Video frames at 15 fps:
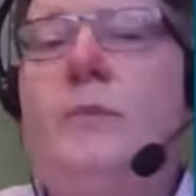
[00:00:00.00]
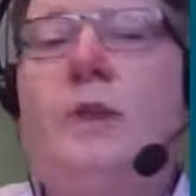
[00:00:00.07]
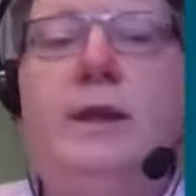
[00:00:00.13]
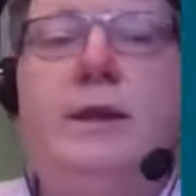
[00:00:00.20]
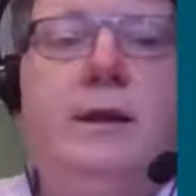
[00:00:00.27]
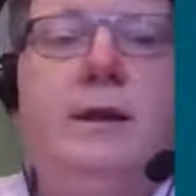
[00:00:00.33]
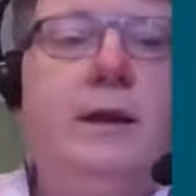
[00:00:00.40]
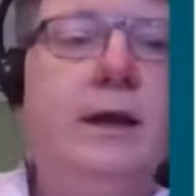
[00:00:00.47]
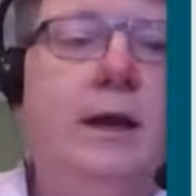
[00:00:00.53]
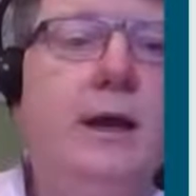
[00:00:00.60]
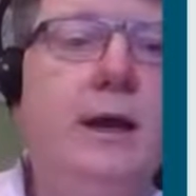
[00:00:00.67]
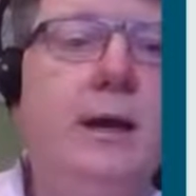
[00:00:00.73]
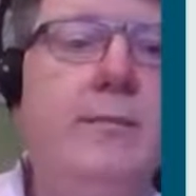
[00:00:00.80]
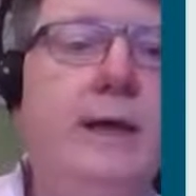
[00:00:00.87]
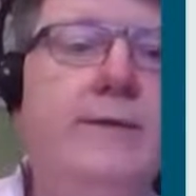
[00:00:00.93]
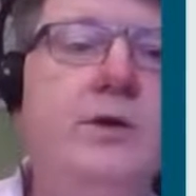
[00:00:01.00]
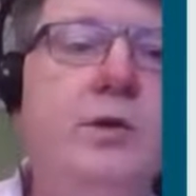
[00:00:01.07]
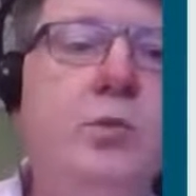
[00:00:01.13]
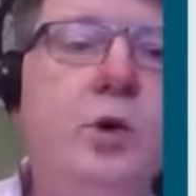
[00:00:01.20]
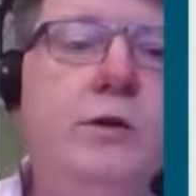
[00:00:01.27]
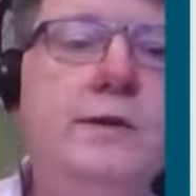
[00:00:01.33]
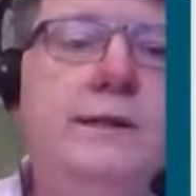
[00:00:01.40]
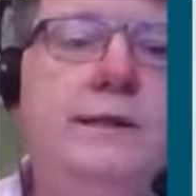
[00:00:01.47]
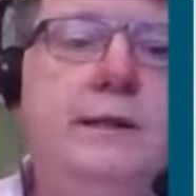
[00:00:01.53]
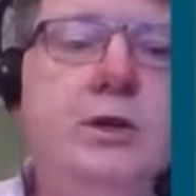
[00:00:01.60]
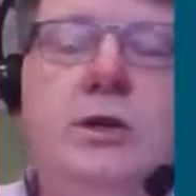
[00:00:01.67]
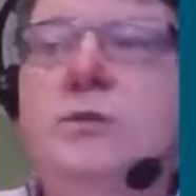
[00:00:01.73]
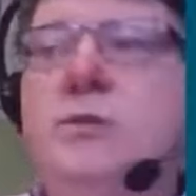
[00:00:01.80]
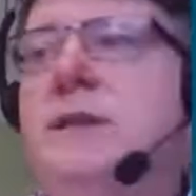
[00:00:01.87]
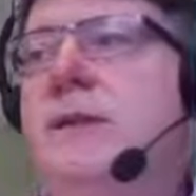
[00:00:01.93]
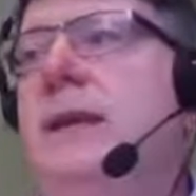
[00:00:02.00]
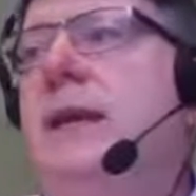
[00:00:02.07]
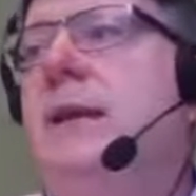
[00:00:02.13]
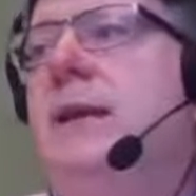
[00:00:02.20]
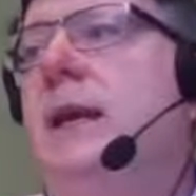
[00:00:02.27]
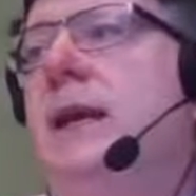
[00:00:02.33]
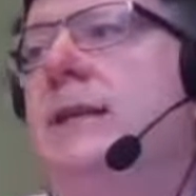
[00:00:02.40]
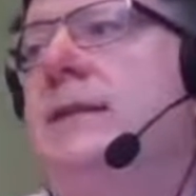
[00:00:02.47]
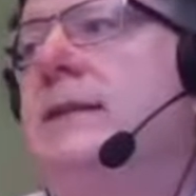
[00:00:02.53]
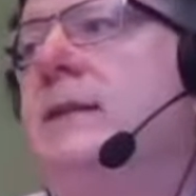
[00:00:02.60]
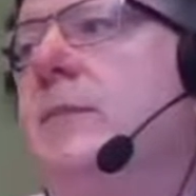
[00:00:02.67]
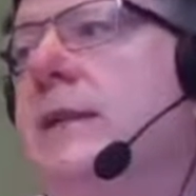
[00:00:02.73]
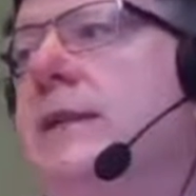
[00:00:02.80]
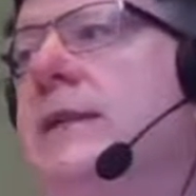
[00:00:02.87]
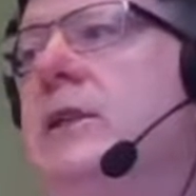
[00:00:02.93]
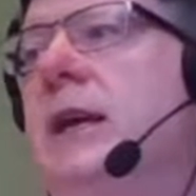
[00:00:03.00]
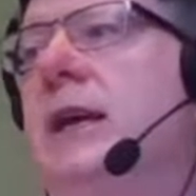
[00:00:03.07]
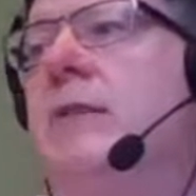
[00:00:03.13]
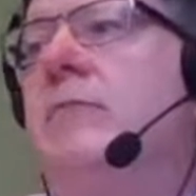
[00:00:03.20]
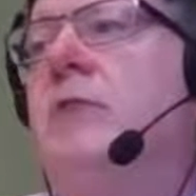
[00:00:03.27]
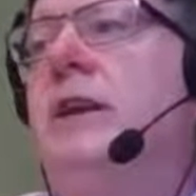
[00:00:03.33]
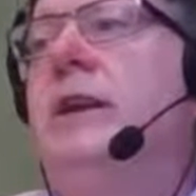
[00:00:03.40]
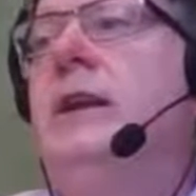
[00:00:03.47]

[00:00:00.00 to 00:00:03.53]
If you want, you can also keep the accessibility checker running